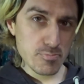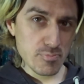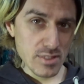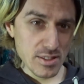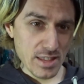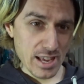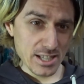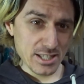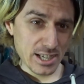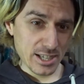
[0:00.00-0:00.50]

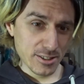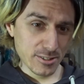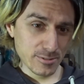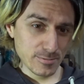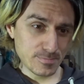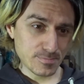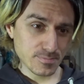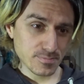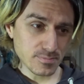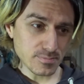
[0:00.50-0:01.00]
That channel
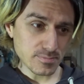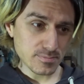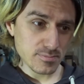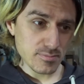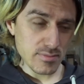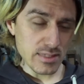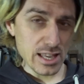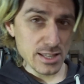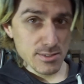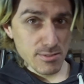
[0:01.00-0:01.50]

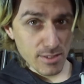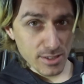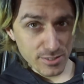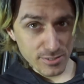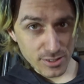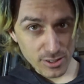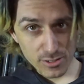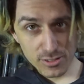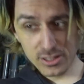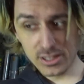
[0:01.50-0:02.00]
has been running
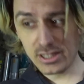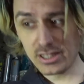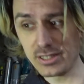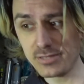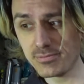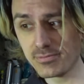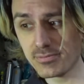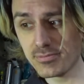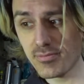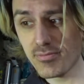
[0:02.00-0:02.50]
for longer,
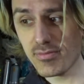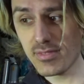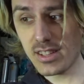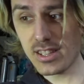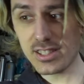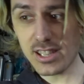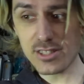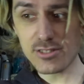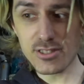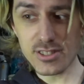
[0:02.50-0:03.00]

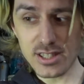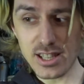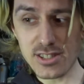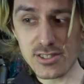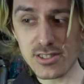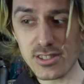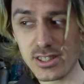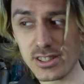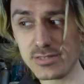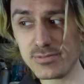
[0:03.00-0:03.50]
etc,
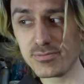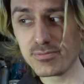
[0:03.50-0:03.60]
etc.